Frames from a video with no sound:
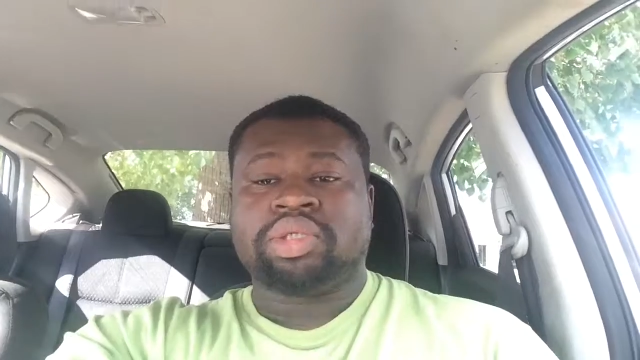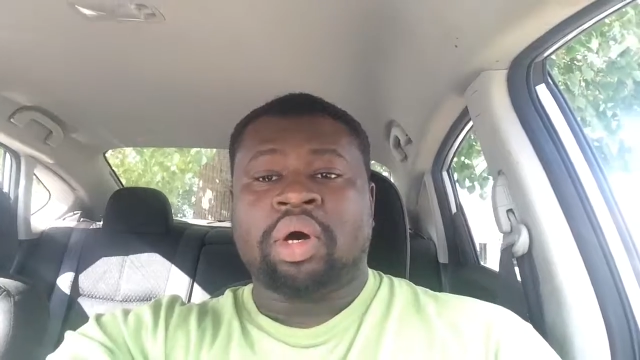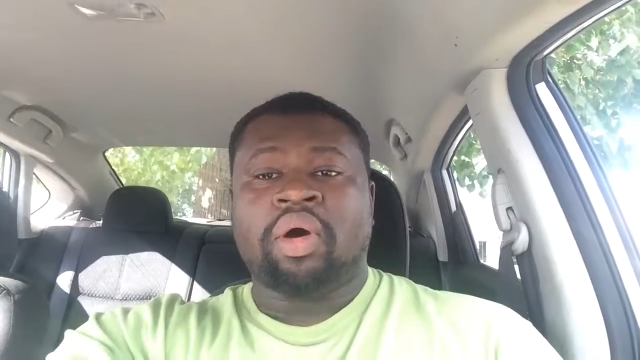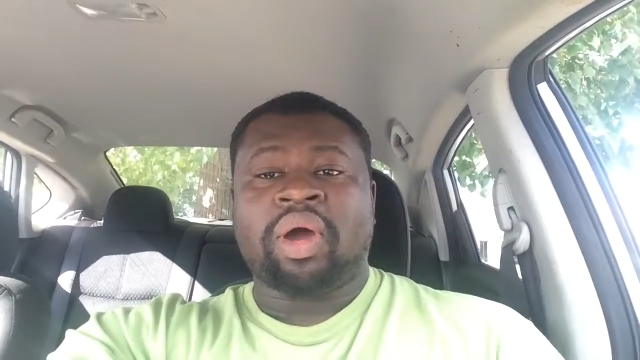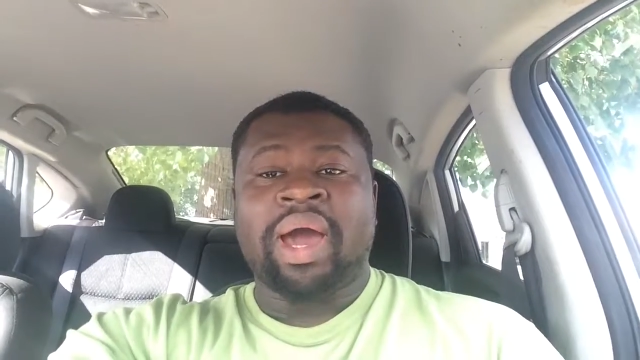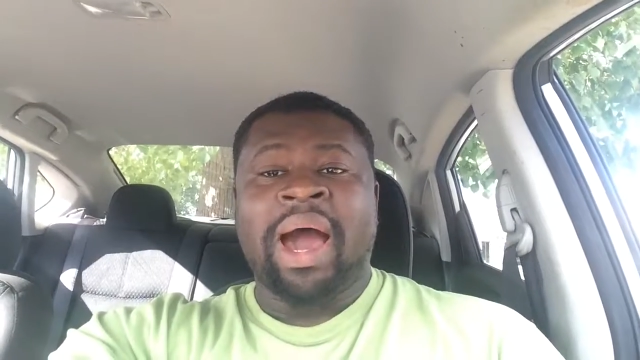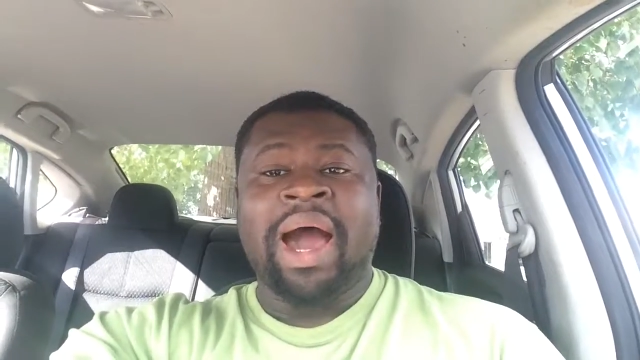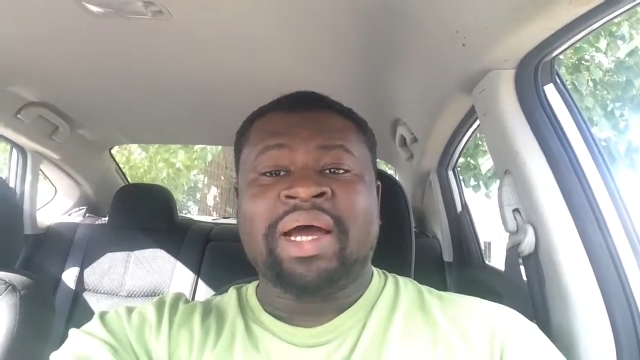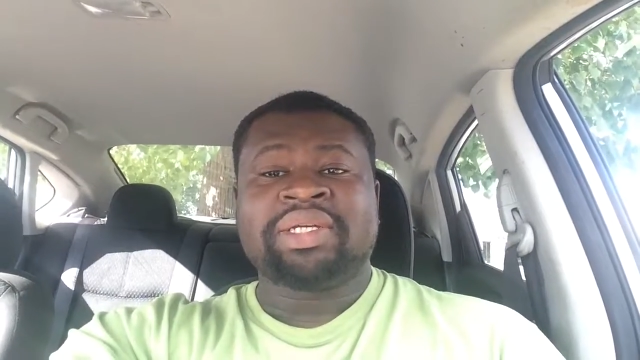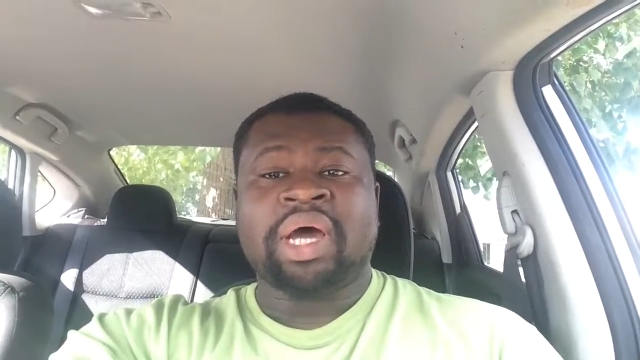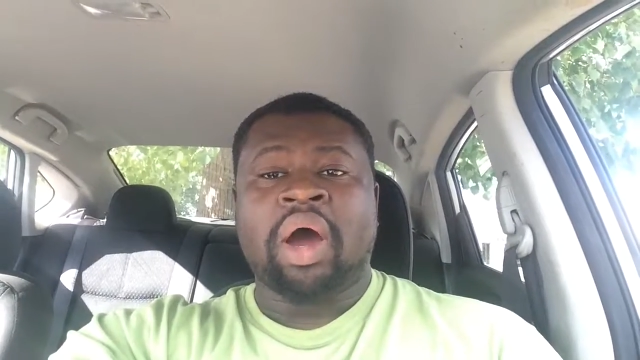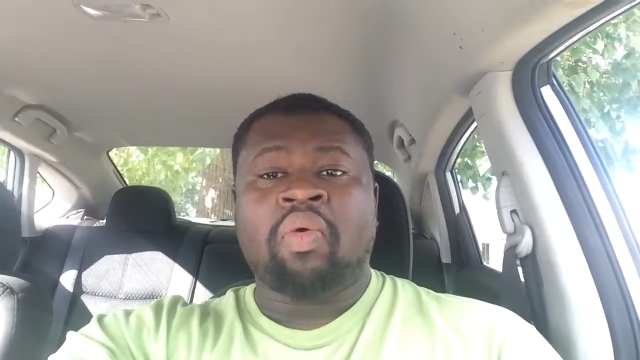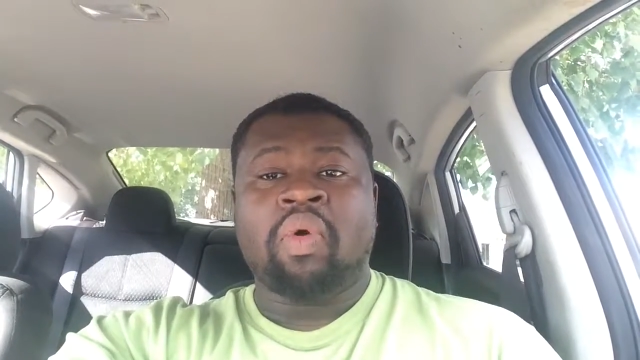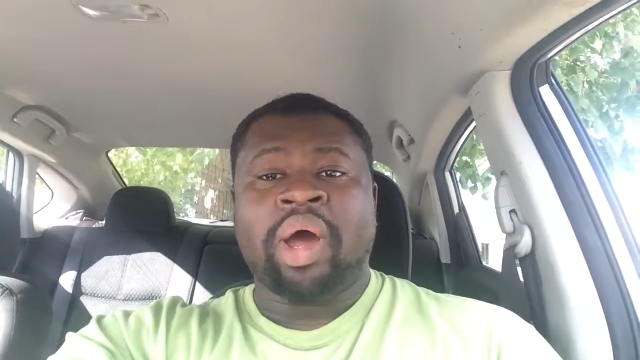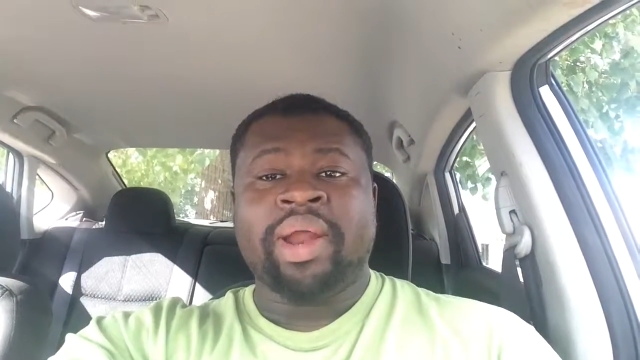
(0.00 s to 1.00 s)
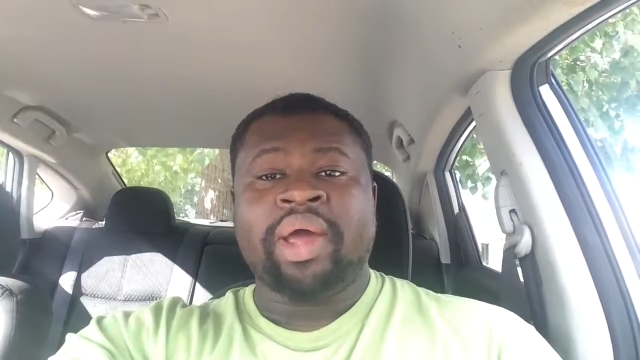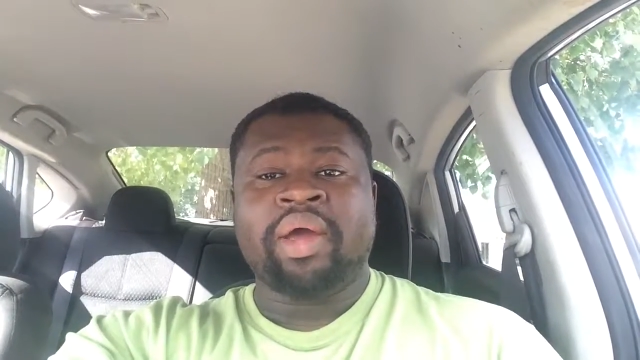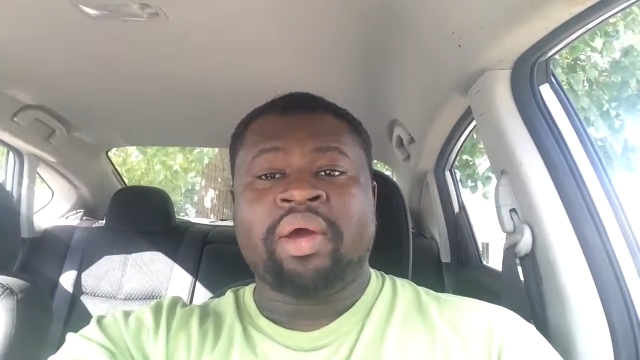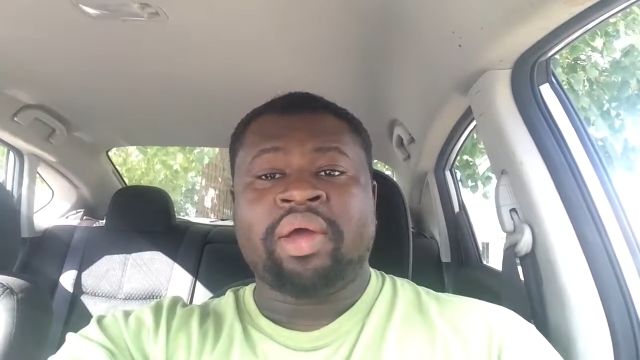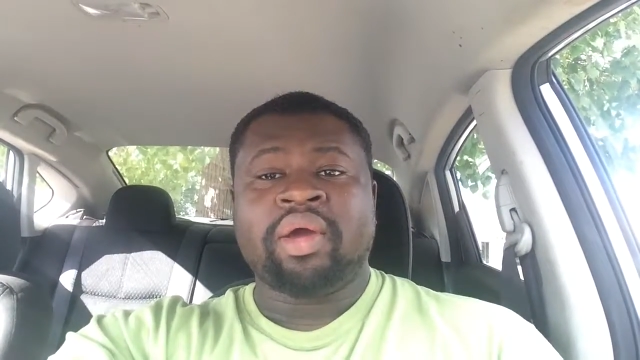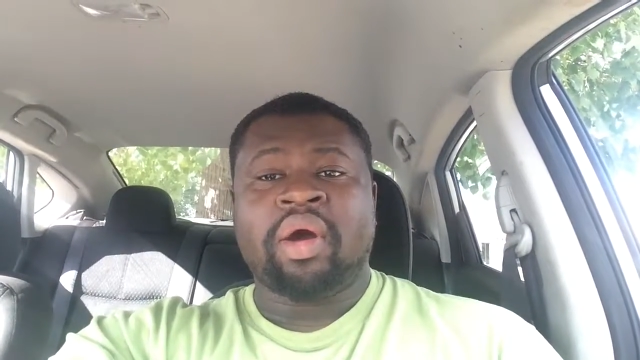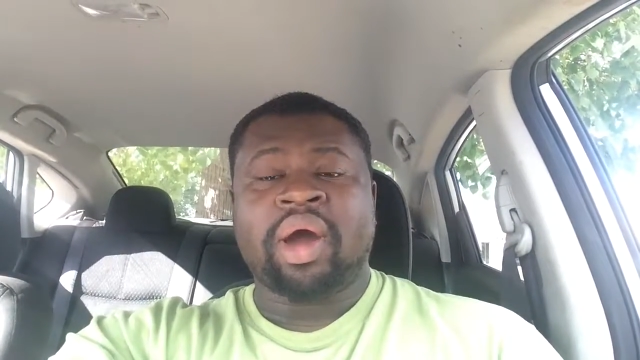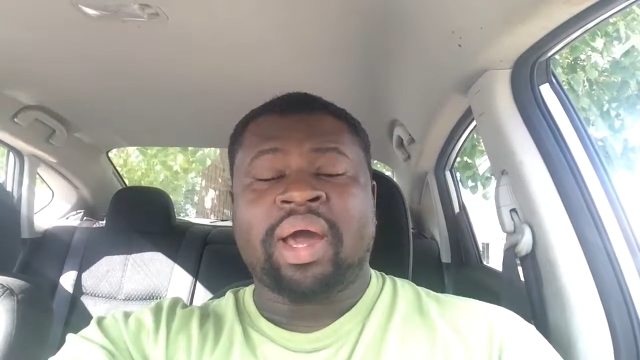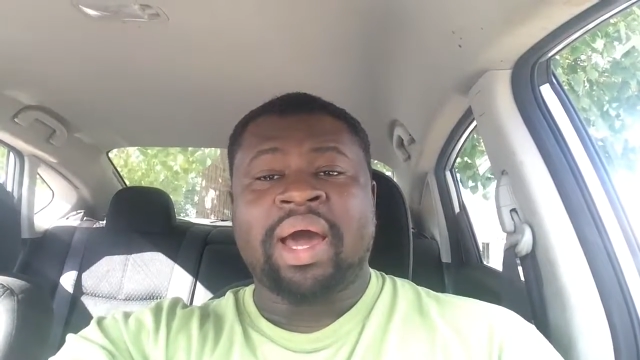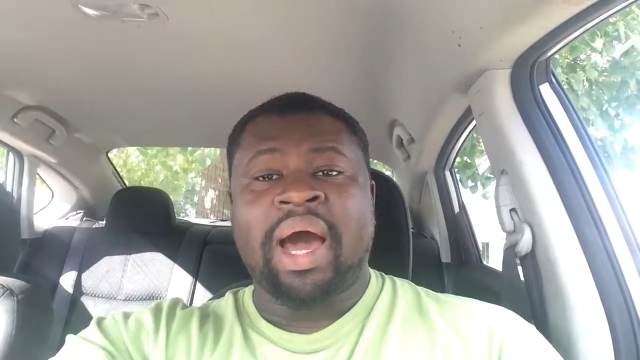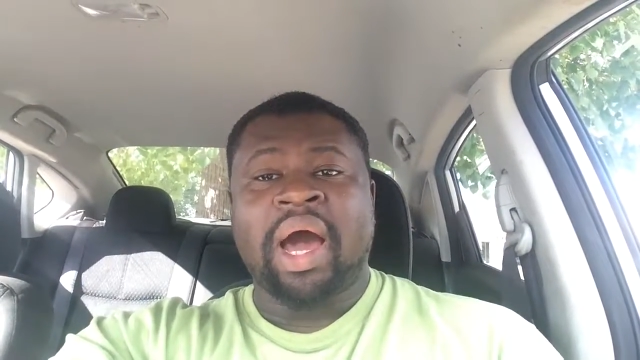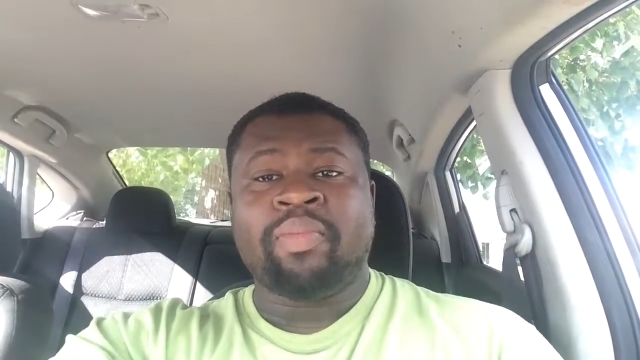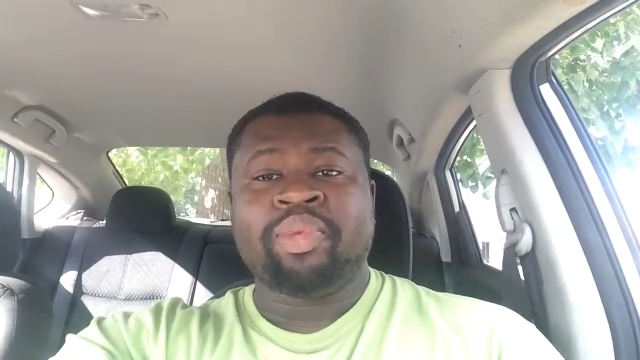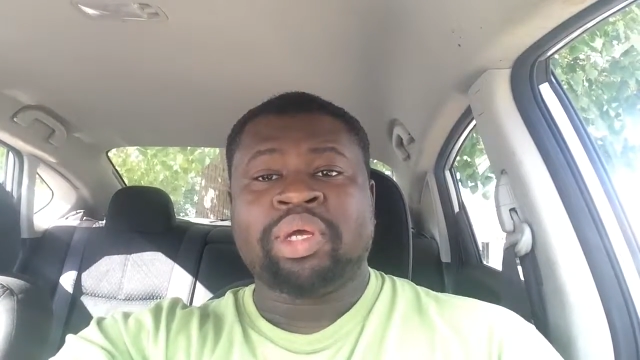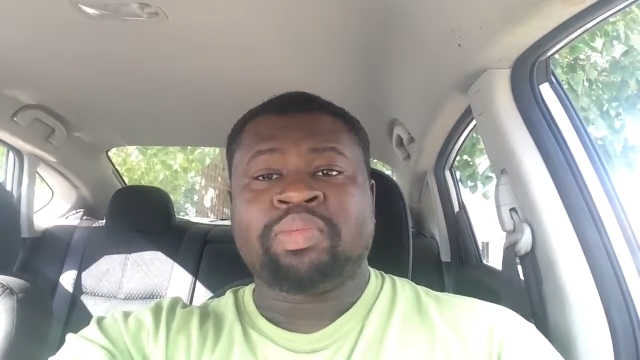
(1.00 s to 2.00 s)
So guys, I want to hear your
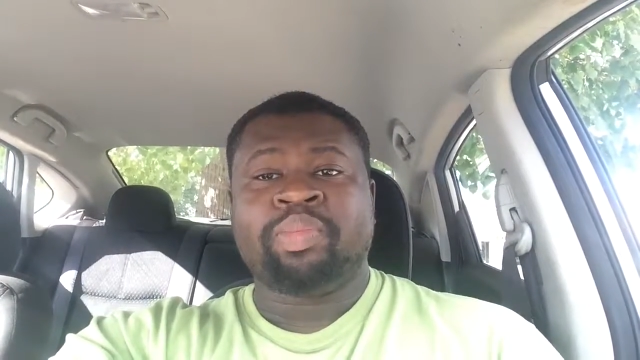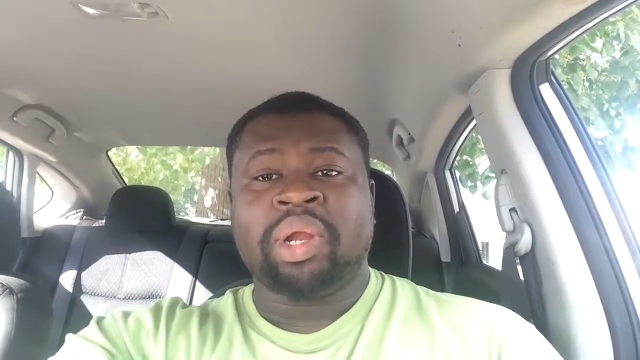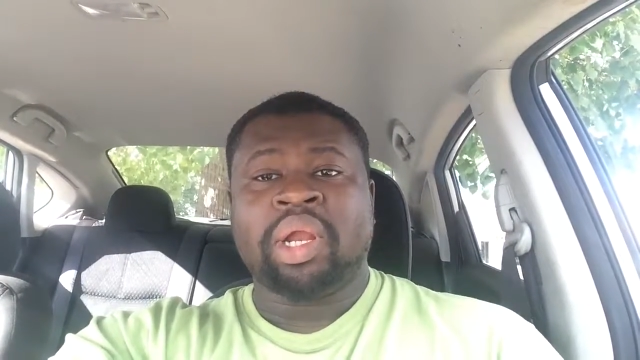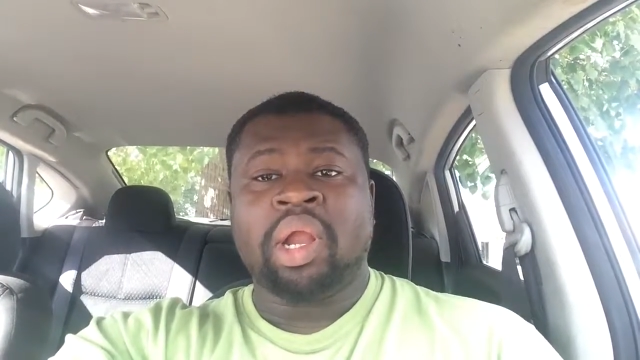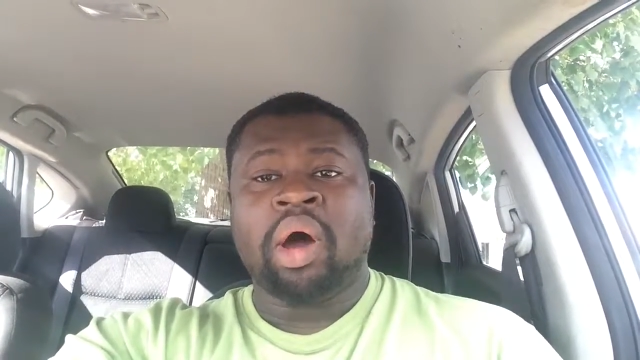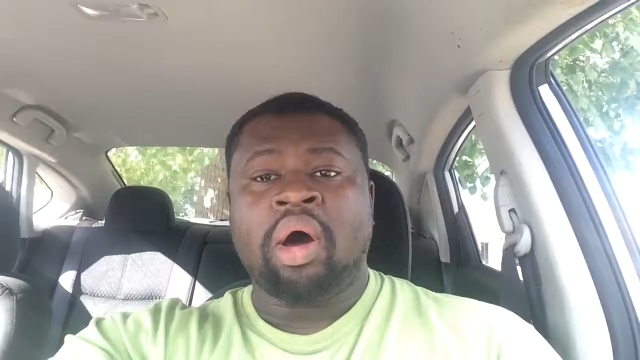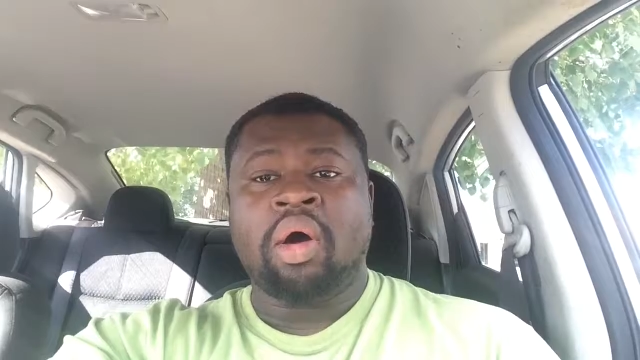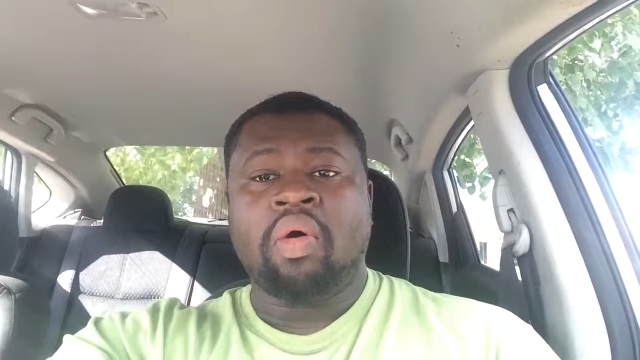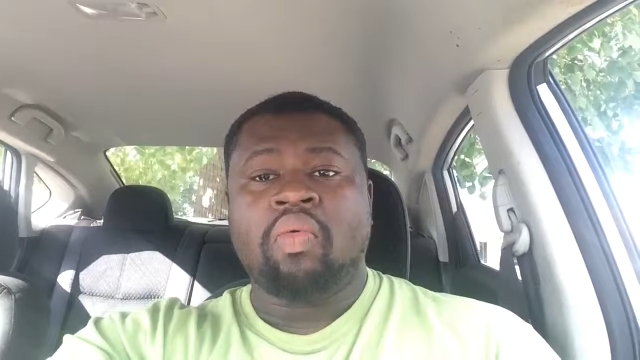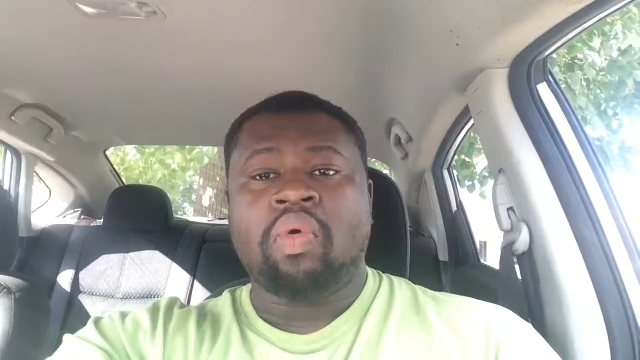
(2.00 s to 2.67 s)
comments below.